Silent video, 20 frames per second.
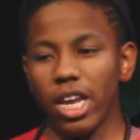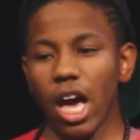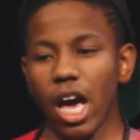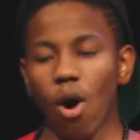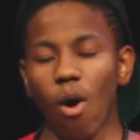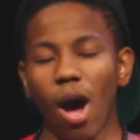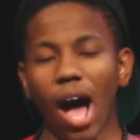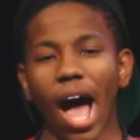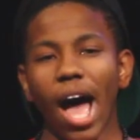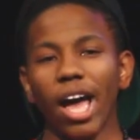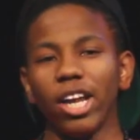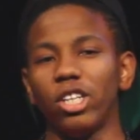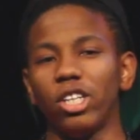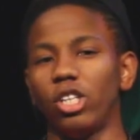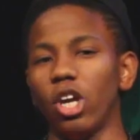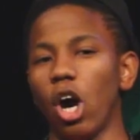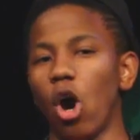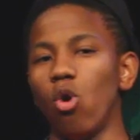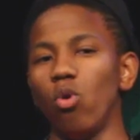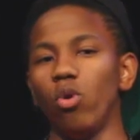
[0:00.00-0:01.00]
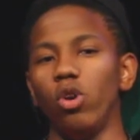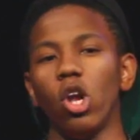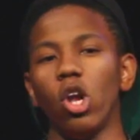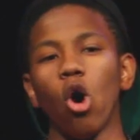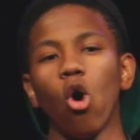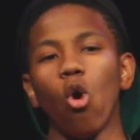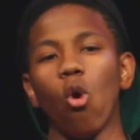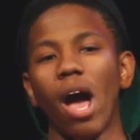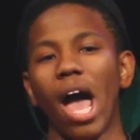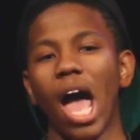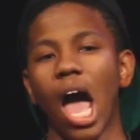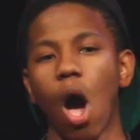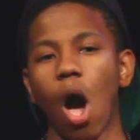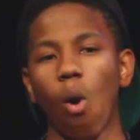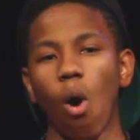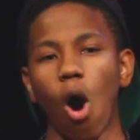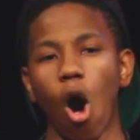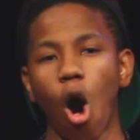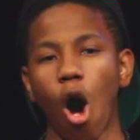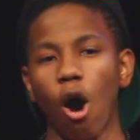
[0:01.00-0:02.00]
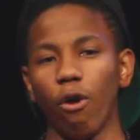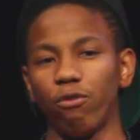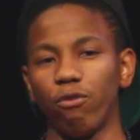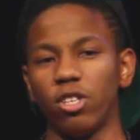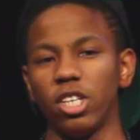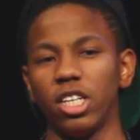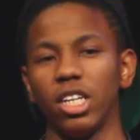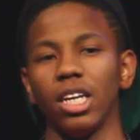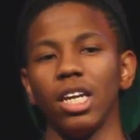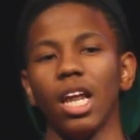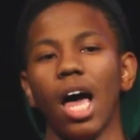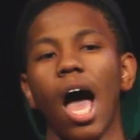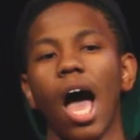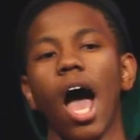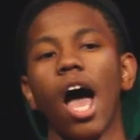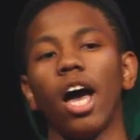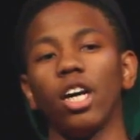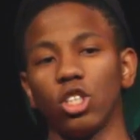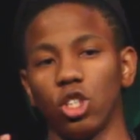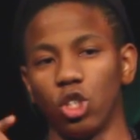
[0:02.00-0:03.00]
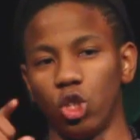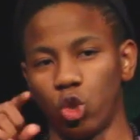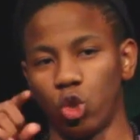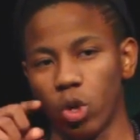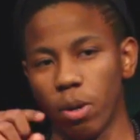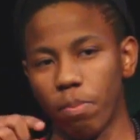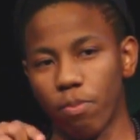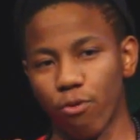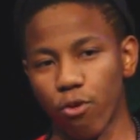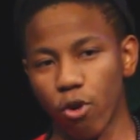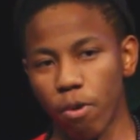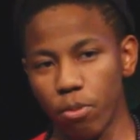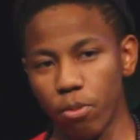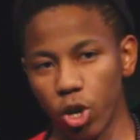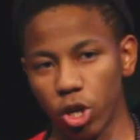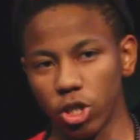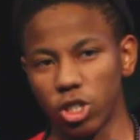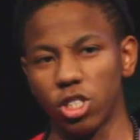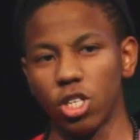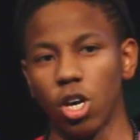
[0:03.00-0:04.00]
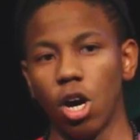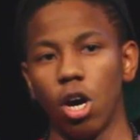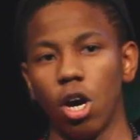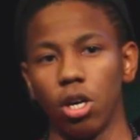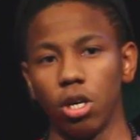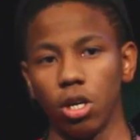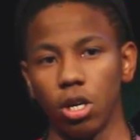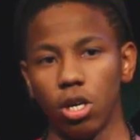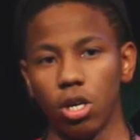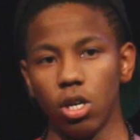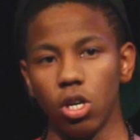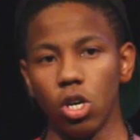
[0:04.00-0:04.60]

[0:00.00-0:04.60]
Now, I don't know how often lies drip from your tongue